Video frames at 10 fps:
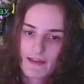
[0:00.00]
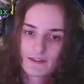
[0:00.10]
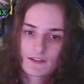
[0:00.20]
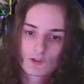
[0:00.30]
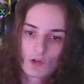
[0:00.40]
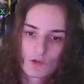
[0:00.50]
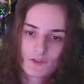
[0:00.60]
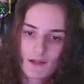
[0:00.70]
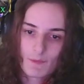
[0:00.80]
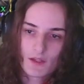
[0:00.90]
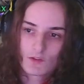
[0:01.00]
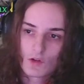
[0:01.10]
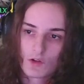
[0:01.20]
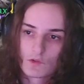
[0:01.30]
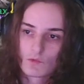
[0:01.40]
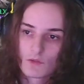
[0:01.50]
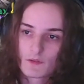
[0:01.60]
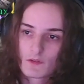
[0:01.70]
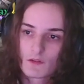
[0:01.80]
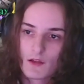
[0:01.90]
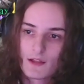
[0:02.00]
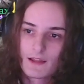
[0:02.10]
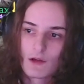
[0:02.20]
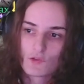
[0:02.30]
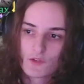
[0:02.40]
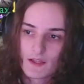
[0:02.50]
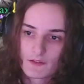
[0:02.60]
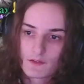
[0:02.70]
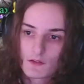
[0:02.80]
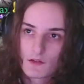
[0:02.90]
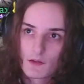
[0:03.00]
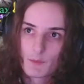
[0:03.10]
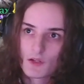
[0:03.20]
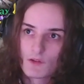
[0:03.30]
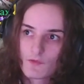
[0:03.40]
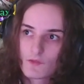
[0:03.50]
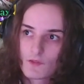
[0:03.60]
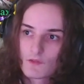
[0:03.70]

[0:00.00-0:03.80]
And this soul sniping is also what allows us a bit of